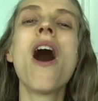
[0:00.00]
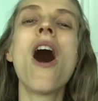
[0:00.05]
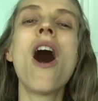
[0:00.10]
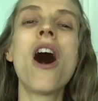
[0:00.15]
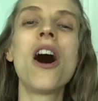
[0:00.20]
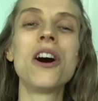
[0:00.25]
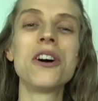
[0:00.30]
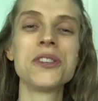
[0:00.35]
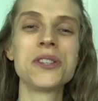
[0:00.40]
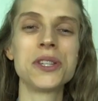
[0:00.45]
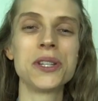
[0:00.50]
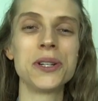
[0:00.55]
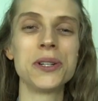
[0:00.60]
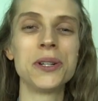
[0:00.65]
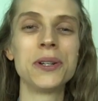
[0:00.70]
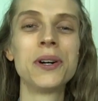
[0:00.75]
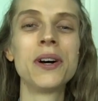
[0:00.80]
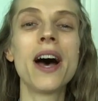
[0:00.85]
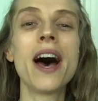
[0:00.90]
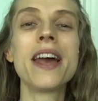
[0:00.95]

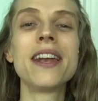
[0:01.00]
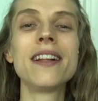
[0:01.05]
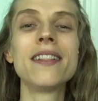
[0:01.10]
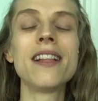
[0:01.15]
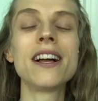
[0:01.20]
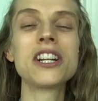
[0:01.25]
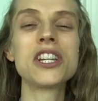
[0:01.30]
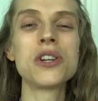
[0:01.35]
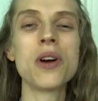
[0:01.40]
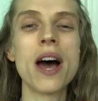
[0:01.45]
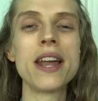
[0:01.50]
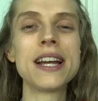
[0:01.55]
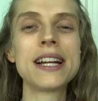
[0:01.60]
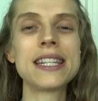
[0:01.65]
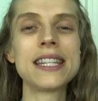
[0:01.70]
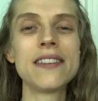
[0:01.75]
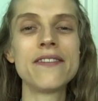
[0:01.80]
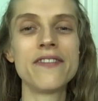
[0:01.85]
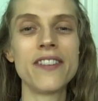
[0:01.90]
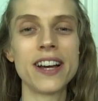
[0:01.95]
Also, an
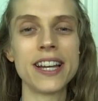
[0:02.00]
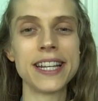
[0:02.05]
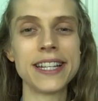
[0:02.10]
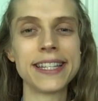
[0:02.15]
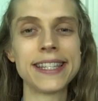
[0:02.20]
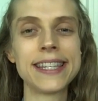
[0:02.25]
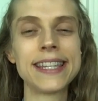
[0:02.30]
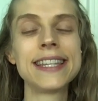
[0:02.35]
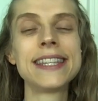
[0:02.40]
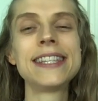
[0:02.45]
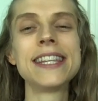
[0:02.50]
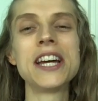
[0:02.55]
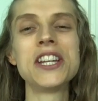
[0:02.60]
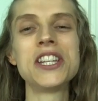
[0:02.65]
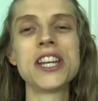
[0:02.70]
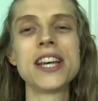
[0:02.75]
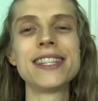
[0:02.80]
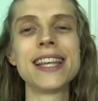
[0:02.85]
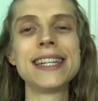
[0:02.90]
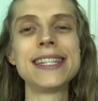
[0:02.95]
electronic device, such
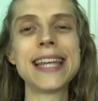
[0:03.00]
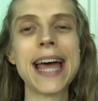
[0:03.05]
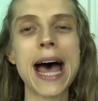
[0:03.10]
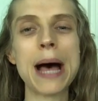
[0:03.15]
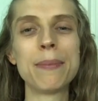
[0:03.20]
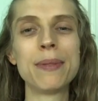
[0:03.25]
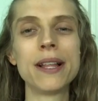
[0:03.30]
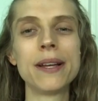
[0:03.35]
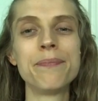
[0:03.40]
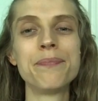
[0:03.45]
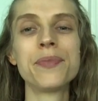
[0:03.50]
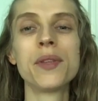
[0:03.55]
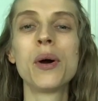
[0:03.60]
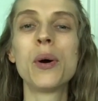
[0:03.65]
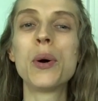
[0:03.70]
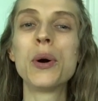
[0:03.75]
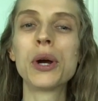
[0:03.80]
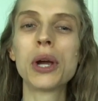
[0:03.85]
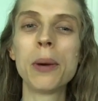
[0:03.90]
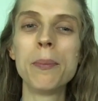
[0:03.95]
as a tablet
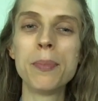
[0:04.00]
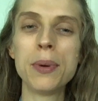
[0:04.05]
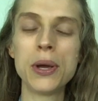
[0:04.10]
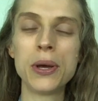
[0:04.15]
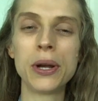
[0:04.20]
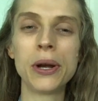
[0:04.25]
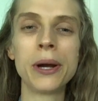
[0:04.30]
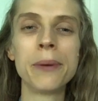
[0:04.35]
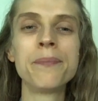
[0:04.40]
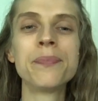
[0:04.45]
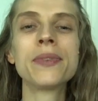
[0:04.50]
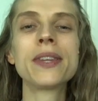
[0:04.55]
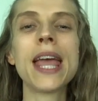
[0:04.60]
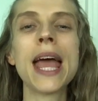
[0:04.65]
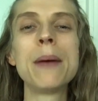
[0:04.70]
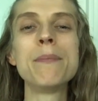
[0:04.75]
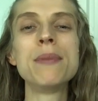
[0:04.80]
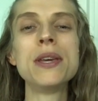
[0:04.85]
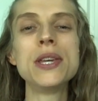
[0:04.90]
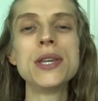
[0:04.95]
or computer,
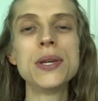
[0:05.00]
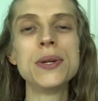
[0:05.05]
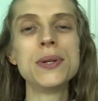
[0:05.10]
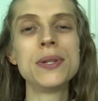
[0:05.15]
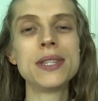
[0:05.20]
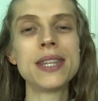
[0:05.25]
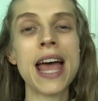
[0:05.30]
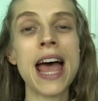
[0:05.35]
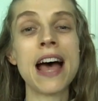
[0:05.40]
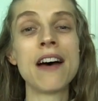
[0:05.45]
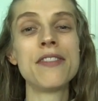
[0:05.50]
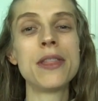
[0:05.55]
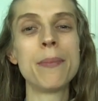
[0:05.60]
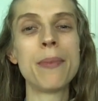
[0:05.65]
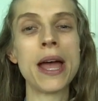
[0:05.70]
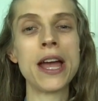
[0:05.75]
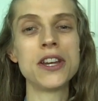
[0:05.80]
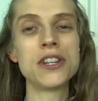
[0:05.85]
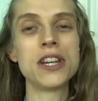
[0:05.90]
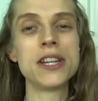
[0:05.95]
can be used to have the
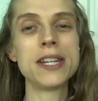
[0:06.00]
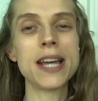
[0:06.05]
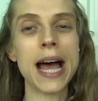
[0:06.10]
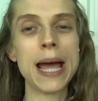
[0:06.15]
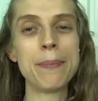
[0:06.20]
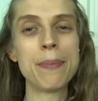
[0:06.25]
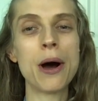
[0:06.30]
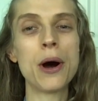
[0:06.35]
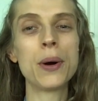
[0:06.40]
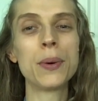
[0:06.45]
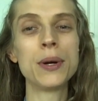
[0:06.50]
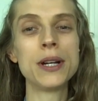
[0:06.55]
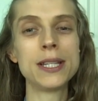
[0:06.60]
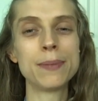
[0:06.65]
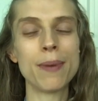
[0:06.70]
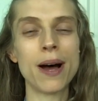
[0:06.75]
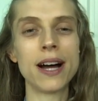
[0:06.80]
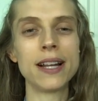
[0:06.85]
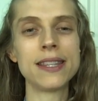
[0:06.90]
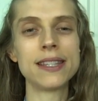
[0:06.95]
patient type out
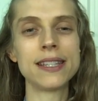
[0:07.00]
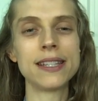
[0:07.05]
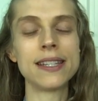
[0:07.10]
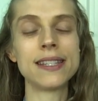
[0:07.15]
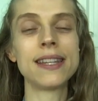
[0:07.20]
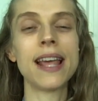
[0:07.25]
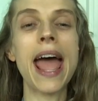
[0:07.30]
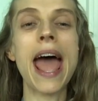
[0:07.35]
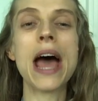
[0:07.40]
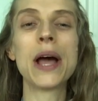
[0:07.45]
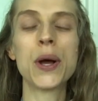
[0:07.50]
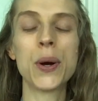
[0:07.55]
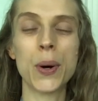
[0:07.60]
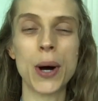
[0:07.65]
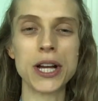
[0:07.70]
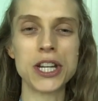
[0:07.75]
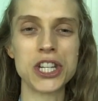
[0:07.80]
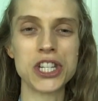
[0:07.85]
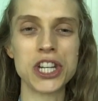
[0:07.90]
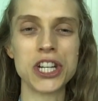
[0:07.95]
responses and
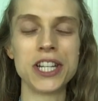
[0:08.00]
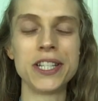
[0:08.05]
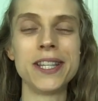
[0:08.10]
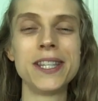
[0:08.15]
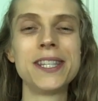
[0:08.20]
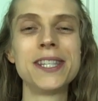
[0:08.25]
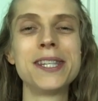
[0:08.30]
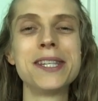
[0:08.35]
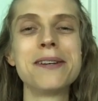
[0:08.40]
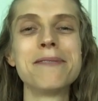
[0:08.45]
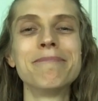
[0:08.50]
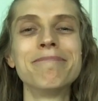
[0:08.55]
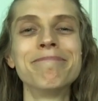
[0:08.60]
questions.